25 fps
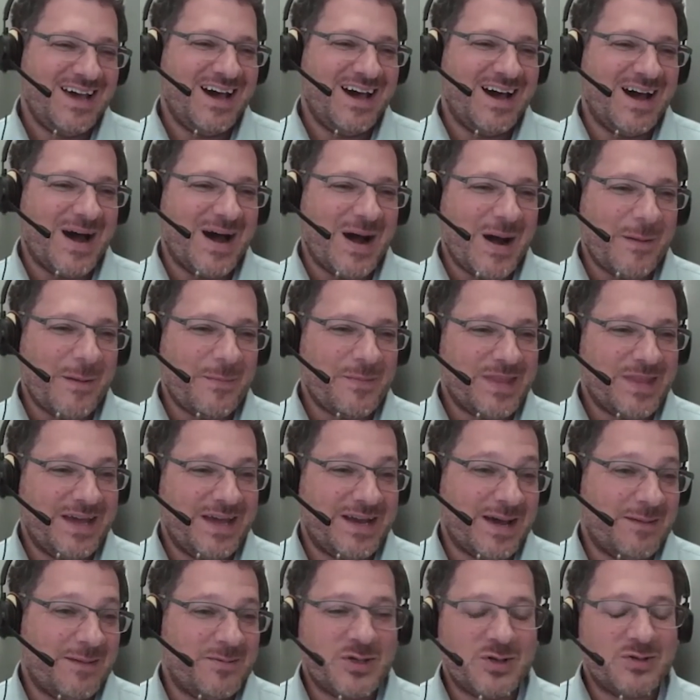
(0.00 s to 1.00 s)

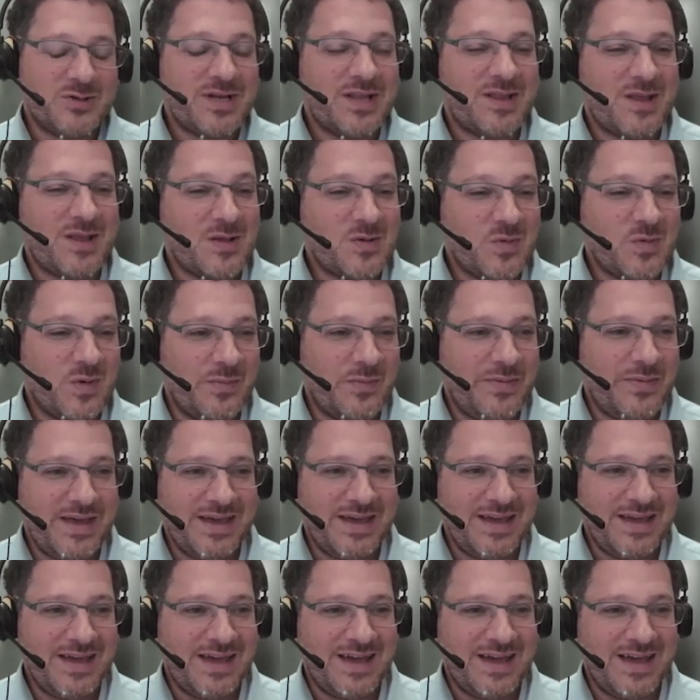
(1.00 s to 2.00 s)
And I'm sure that will
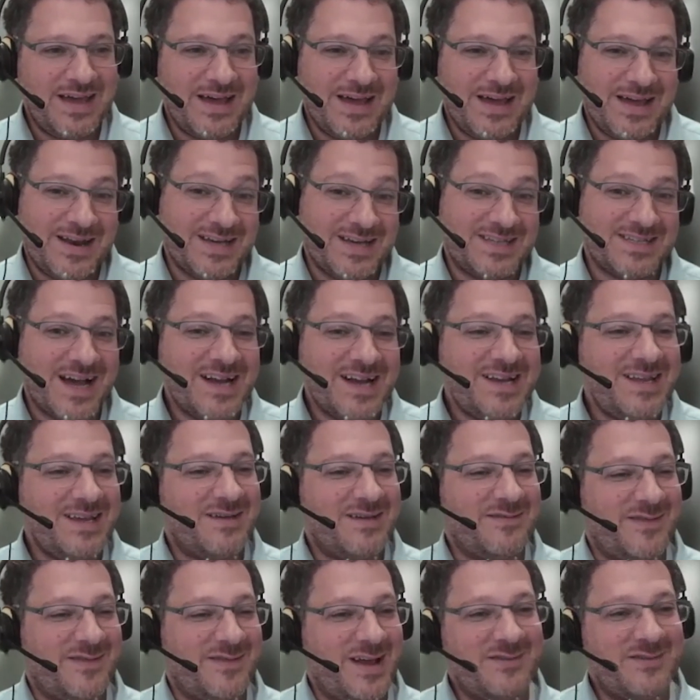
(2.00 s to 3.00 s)
be an
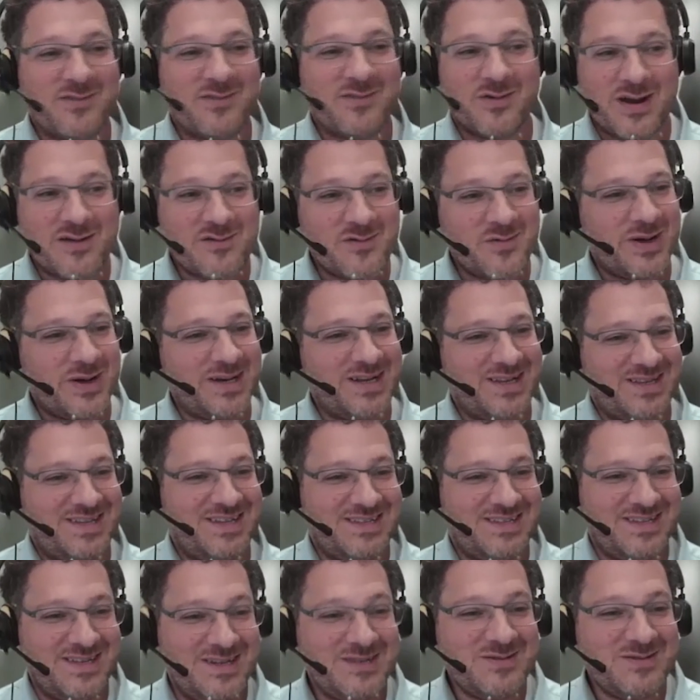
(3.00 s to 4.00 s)
exciting event for everyone
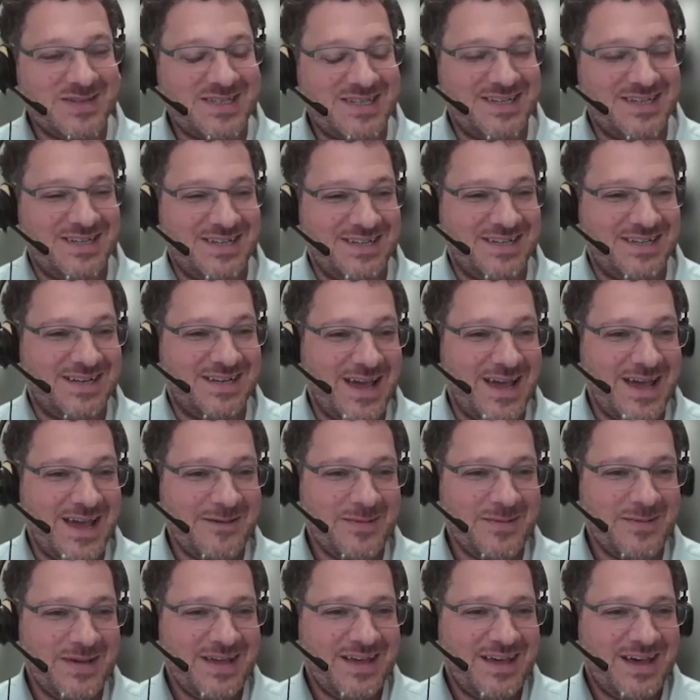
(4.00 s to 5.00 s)
that is interested in
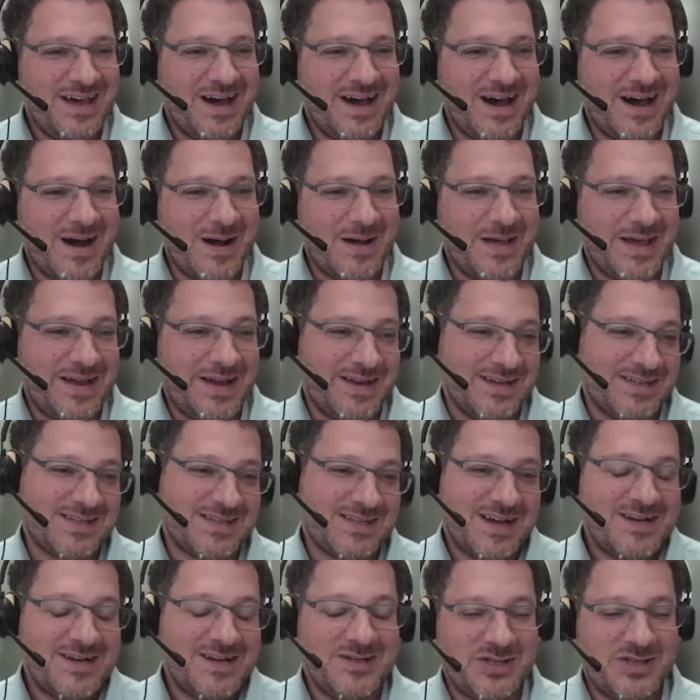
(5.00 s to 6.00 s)
claim, an
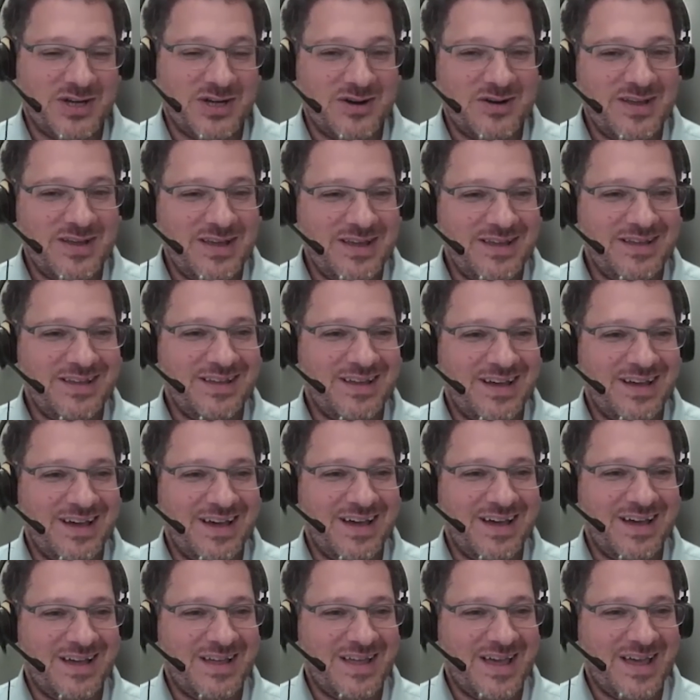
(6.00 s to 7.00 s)
exciting journey
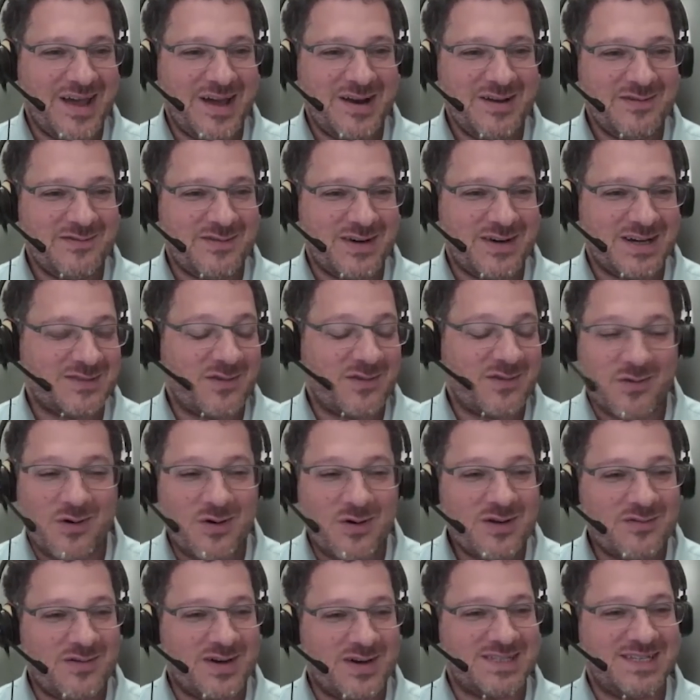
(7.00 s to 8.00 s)
ahead of us for
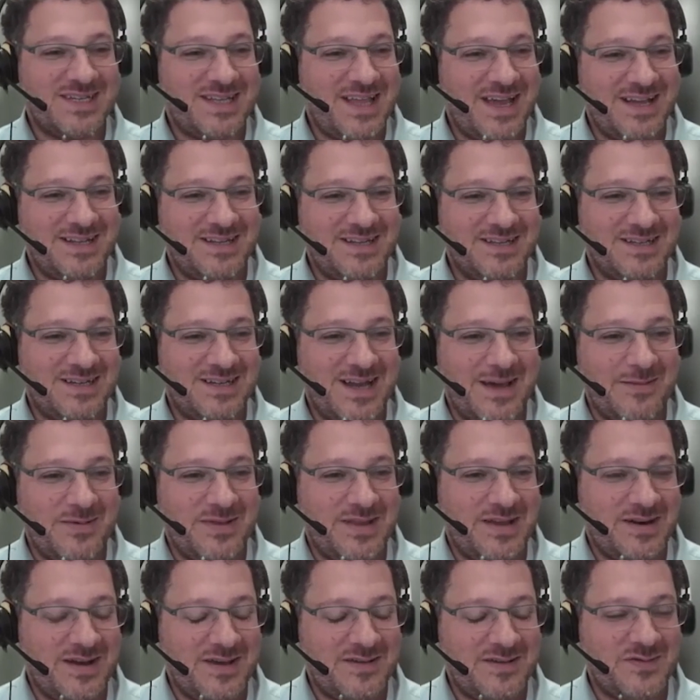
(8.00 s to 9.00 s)
all of us that handle
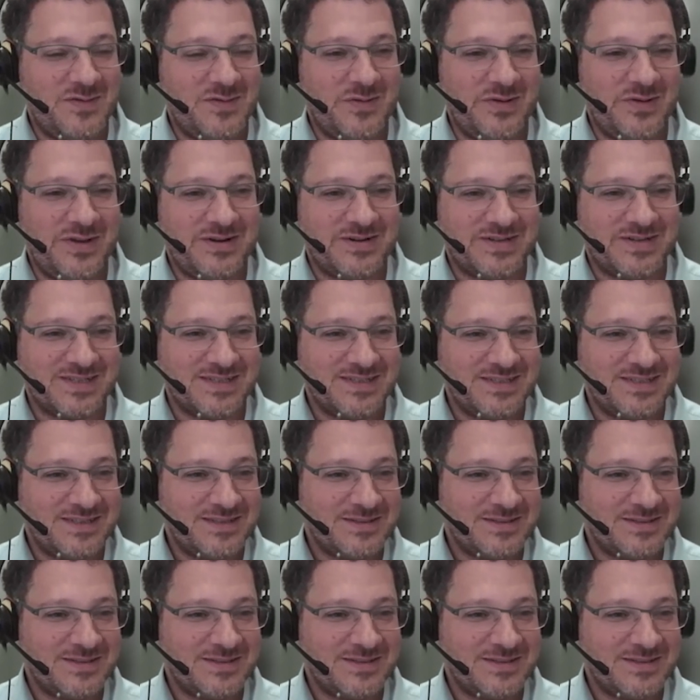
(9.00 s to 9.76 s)
claim in the next few years.